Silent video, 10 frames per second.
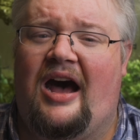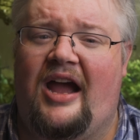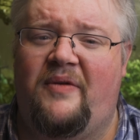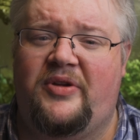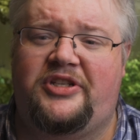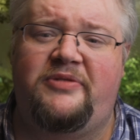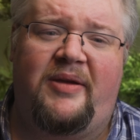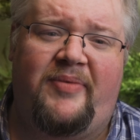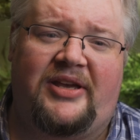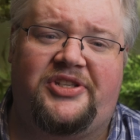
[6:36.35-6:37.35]
I would do
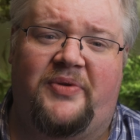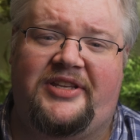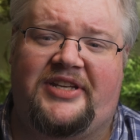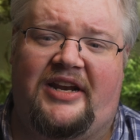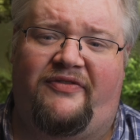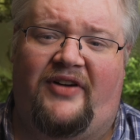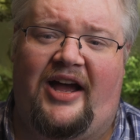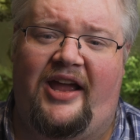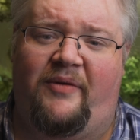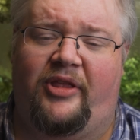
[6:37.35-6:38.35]
my best to
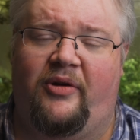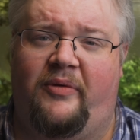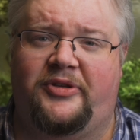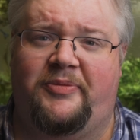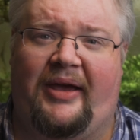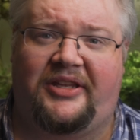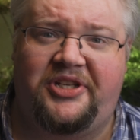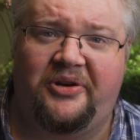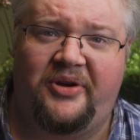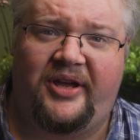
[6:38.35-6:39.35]
identify whether it was a
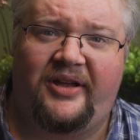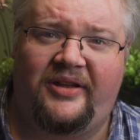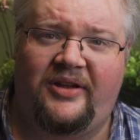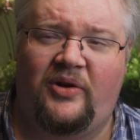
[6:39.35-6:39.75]
bacteria